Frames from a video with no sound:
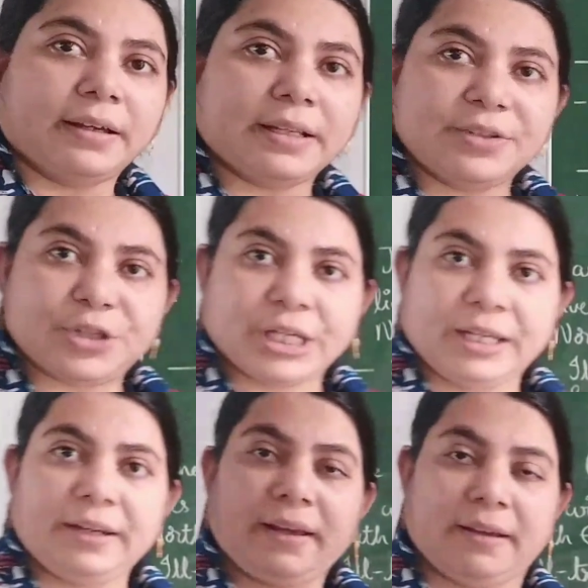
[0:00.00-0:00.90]

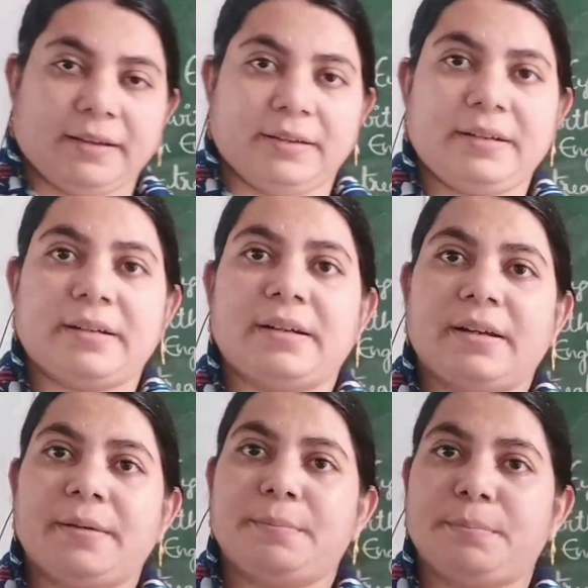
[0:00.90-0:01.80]
Jane Eyre
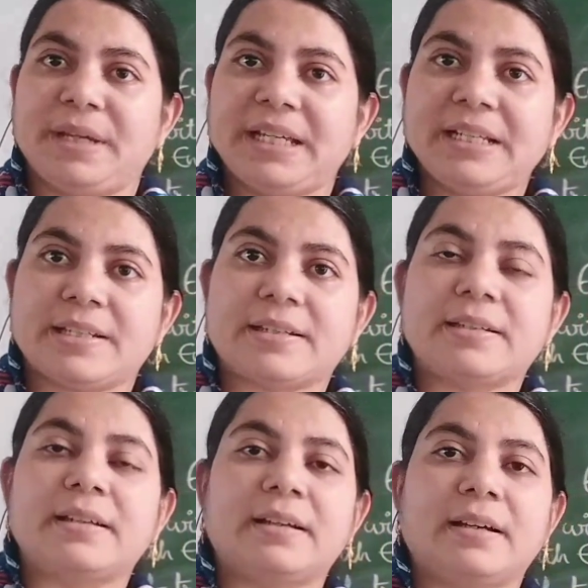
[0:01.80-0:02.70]
meets
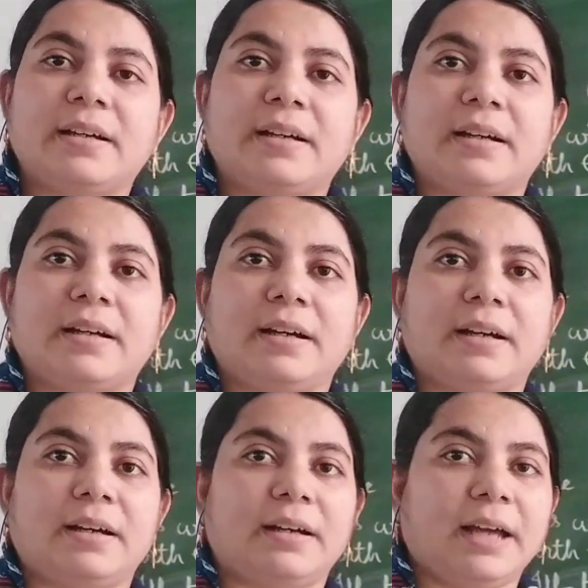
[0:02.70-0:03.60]

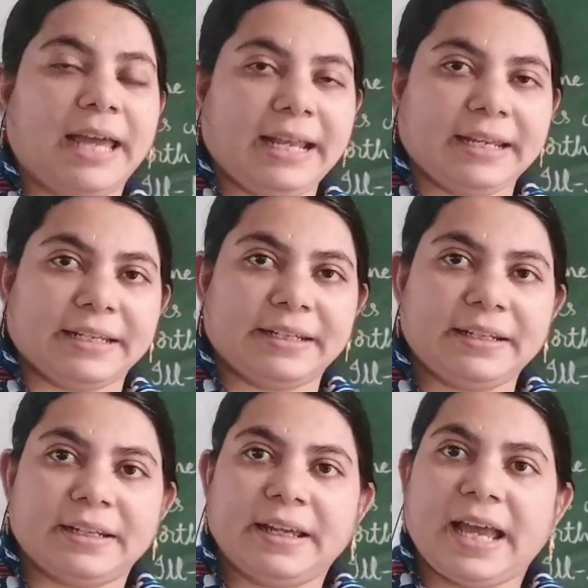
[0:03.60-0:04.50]
Helen
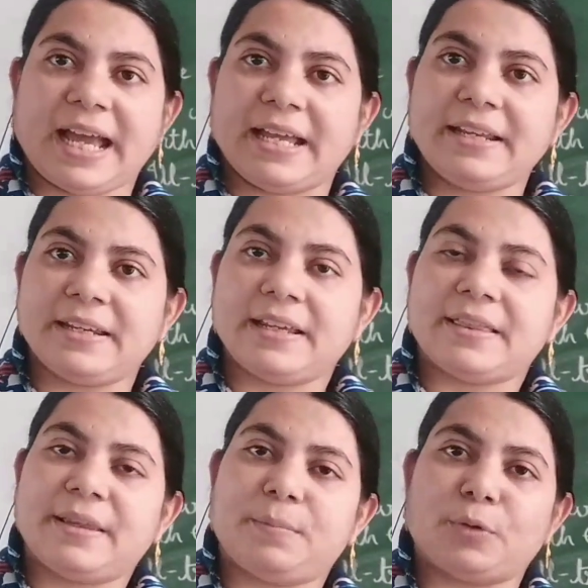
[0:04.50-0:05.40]
and
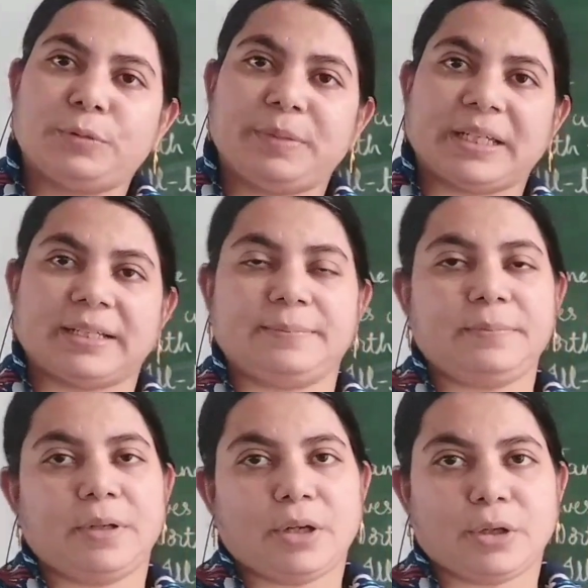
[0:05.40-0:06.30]
they both become
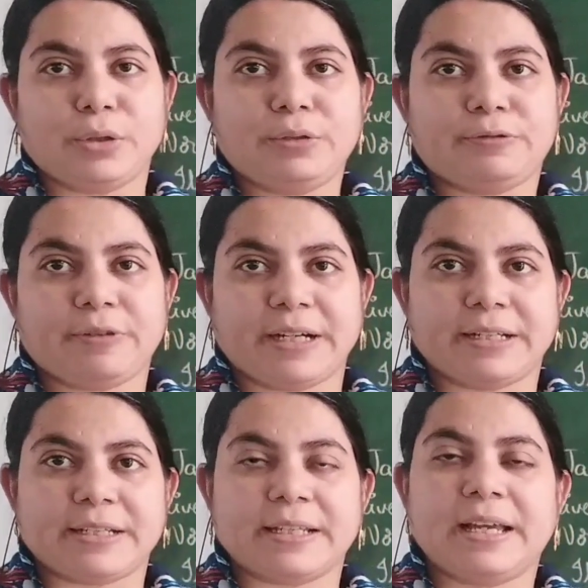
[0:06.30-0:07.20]
good friends.
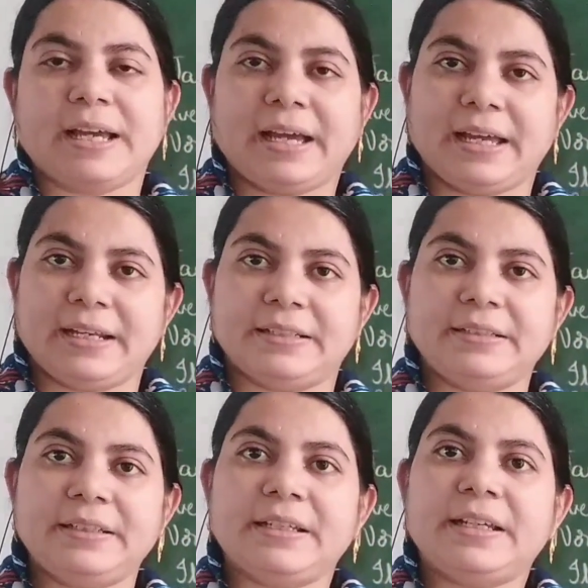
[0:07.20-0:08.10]
Helen
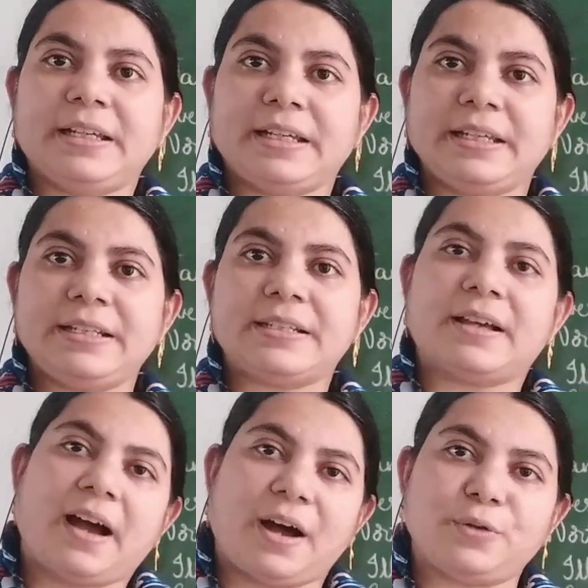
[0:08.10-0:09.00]
is
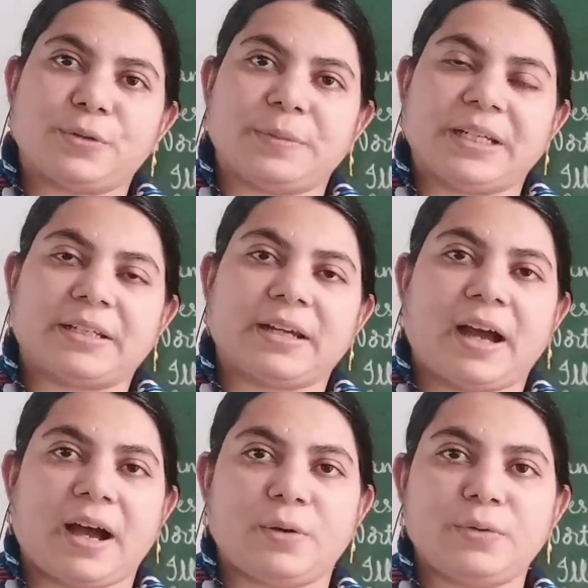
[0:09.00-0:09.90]
housemaid.
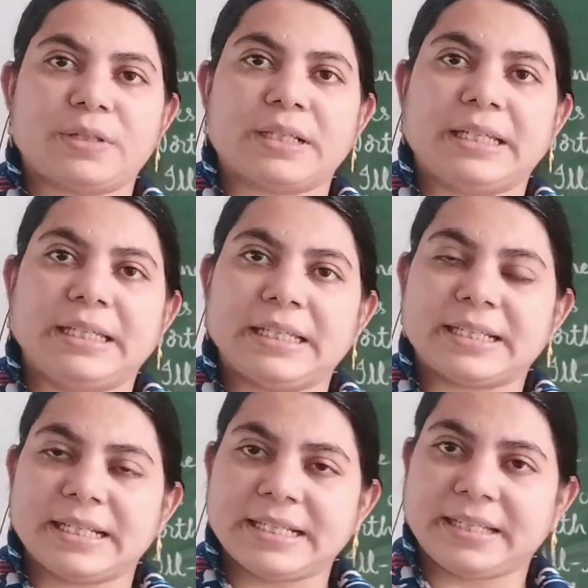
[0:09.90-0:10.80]
House in the
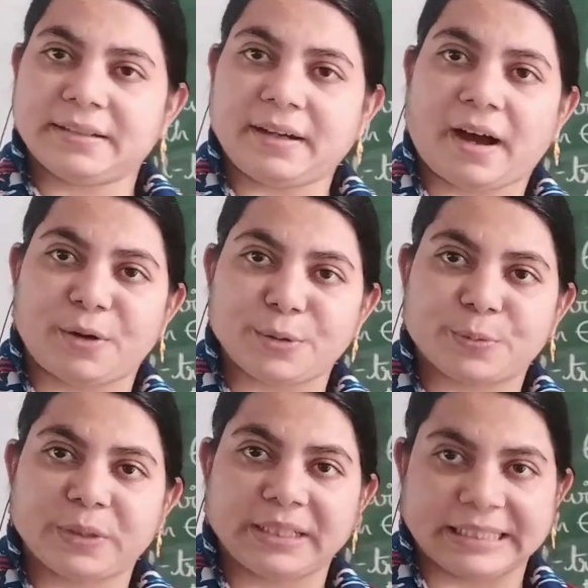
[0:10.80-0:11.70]
sense here, house
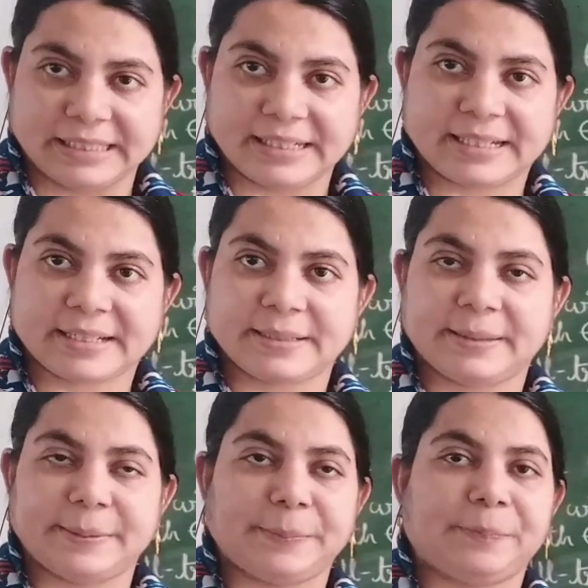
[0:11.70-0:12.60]
for girls.
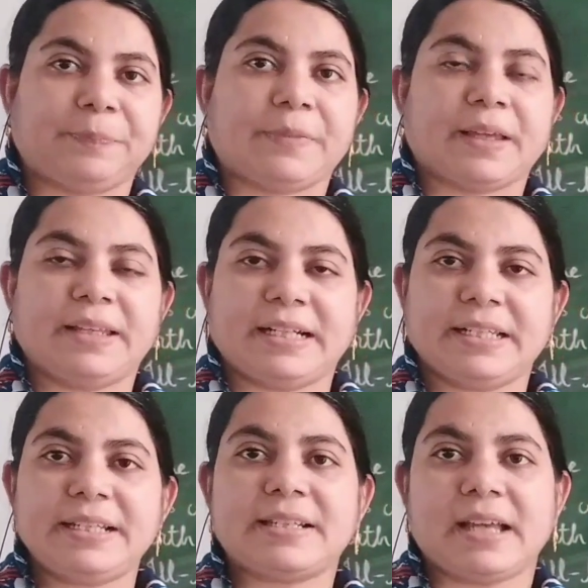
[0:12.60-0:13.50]
That is